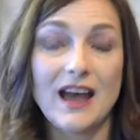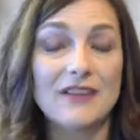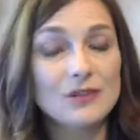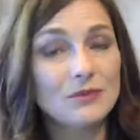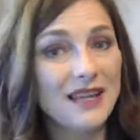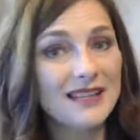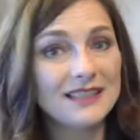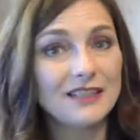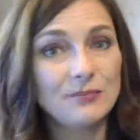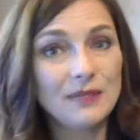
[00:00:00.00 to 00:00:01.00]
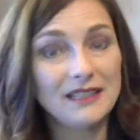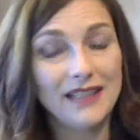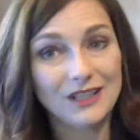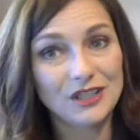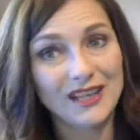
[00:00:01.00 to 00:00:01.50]
Other ways of being
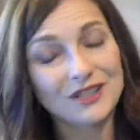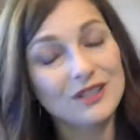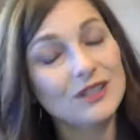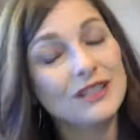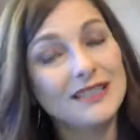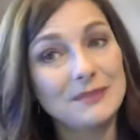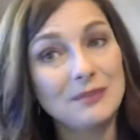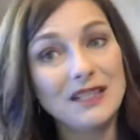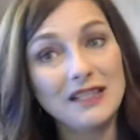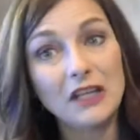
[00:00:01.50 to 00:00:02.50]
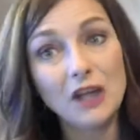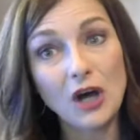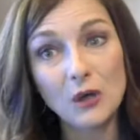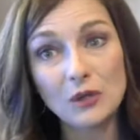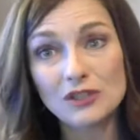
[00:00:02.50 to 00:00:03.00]
educational is being a
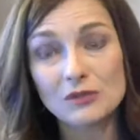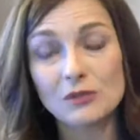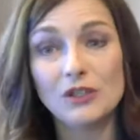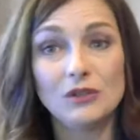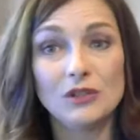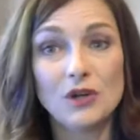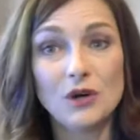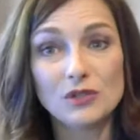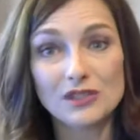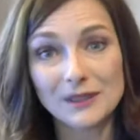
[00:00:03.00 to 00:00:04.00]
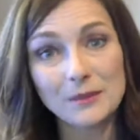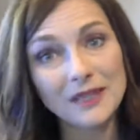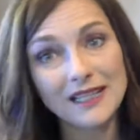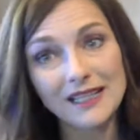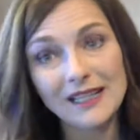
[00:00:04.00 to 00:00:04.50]
coach, where you can coach
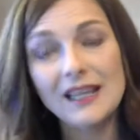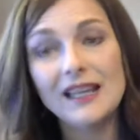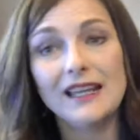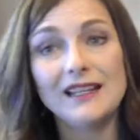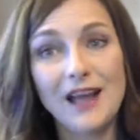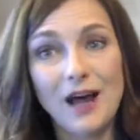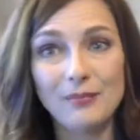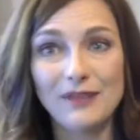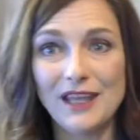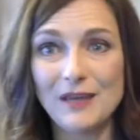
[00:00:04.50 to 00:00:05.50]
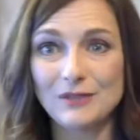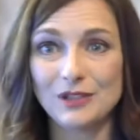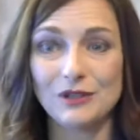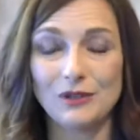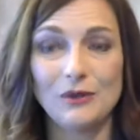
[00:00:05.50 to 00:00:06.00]
somebody and help them
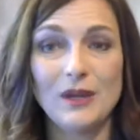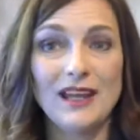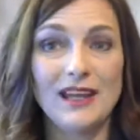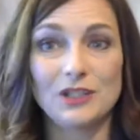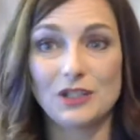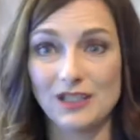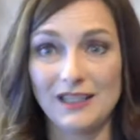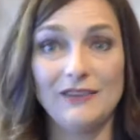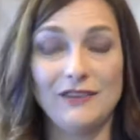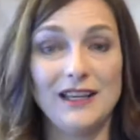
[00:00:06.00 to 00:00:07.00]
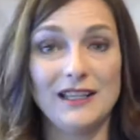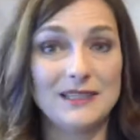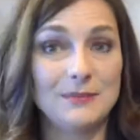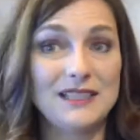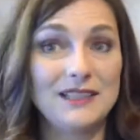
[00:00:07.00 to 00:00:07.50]
to achieve a
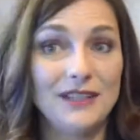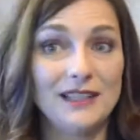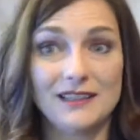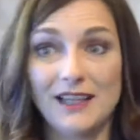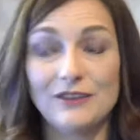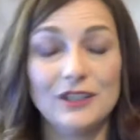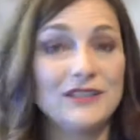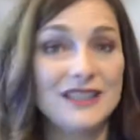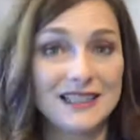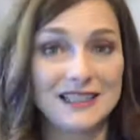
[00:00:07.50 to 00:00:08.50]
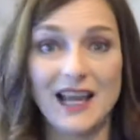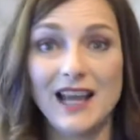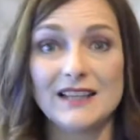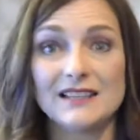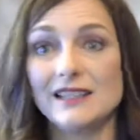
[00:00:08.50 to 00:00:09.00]
specific level of
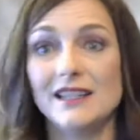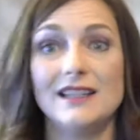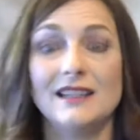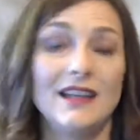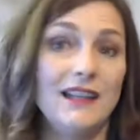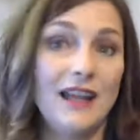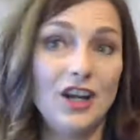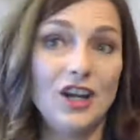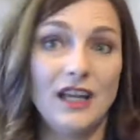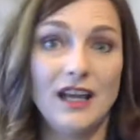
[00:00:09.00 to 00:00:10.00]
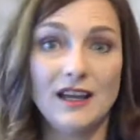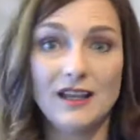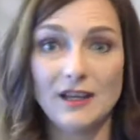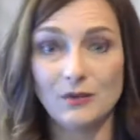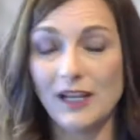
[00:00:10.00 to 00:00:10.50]
success in an area,
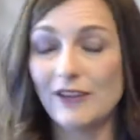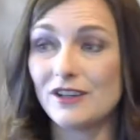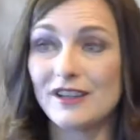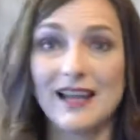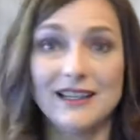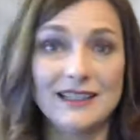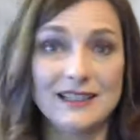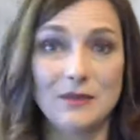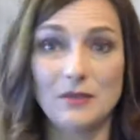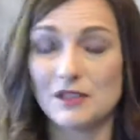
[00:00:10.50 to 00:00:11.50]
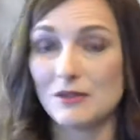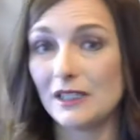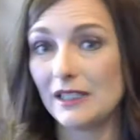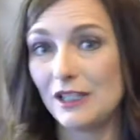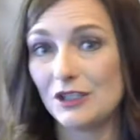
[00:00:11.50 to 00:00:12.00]
whatever that is. Maybe it's a
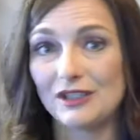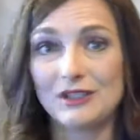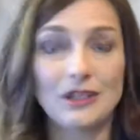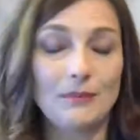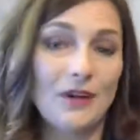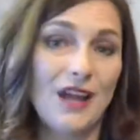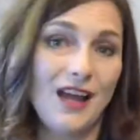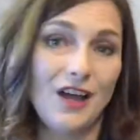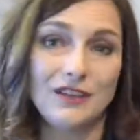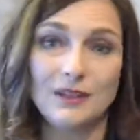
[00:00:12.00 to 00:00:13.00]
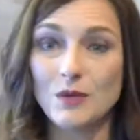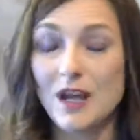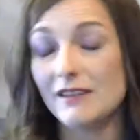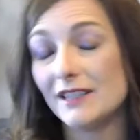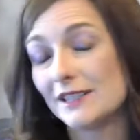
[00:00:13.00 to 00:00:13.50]
relationship or health and
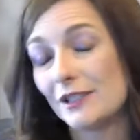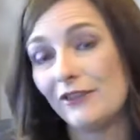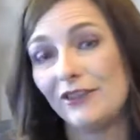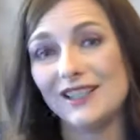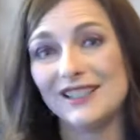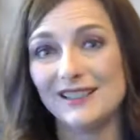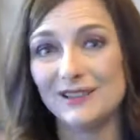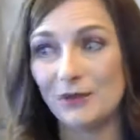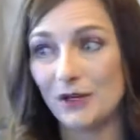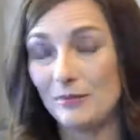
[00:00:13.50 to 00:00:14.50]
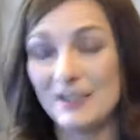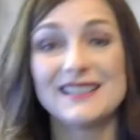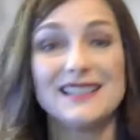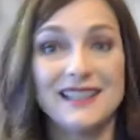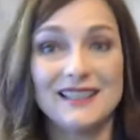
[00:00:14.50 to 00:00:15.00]
wellness or fitness or
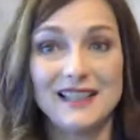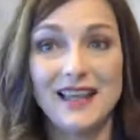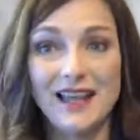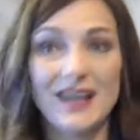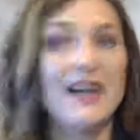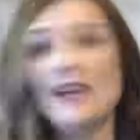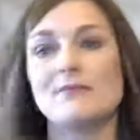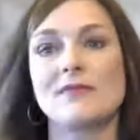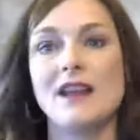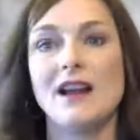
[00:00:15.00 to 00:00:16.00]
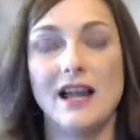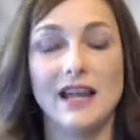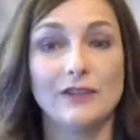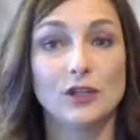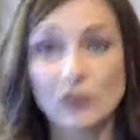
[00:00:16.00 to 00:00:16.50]
business. I
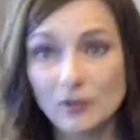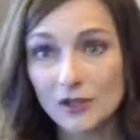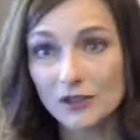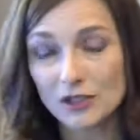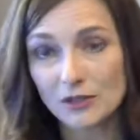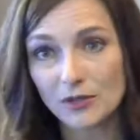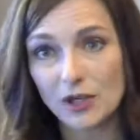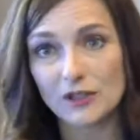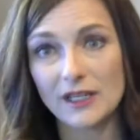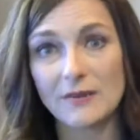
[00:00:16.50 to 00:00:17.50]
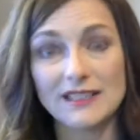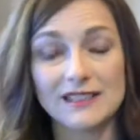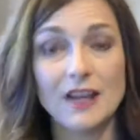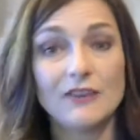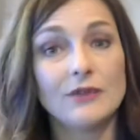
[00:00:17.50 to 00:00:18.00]
have a group coaching program
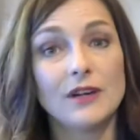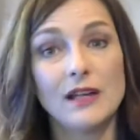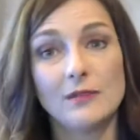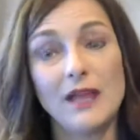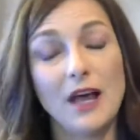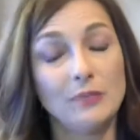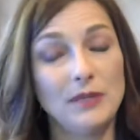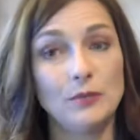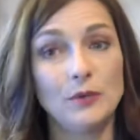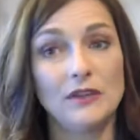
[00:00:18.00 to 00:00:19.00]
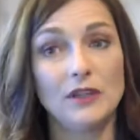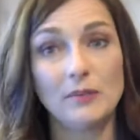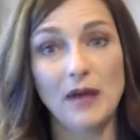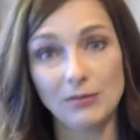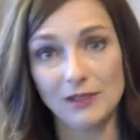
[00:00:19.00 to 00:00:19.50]
myself where I help people with
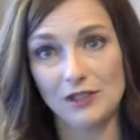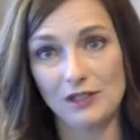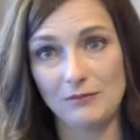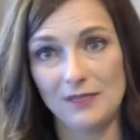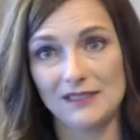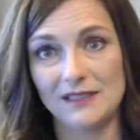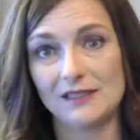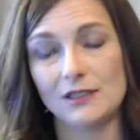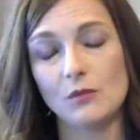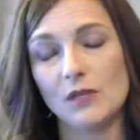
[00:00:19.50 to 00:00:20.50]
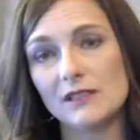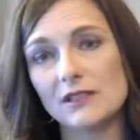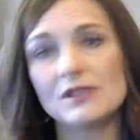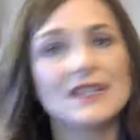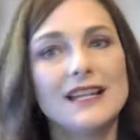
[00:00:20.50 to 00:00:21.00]
their publishing business. So what is
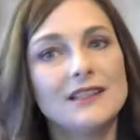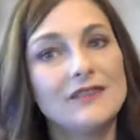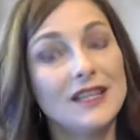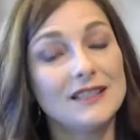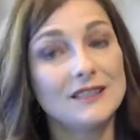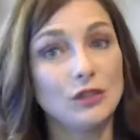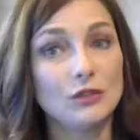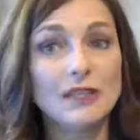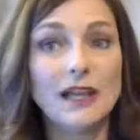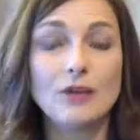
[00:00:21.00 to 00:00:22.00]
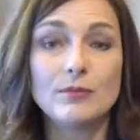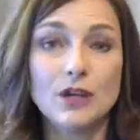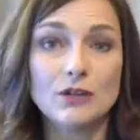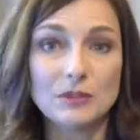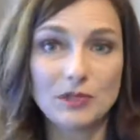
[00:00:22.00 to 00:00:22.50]
those kinds of things that you could help
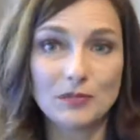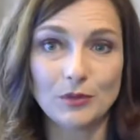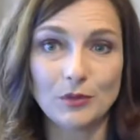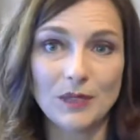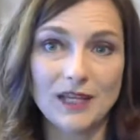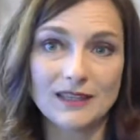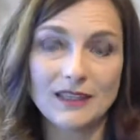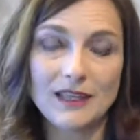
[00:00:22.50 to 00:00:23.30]
coach people with?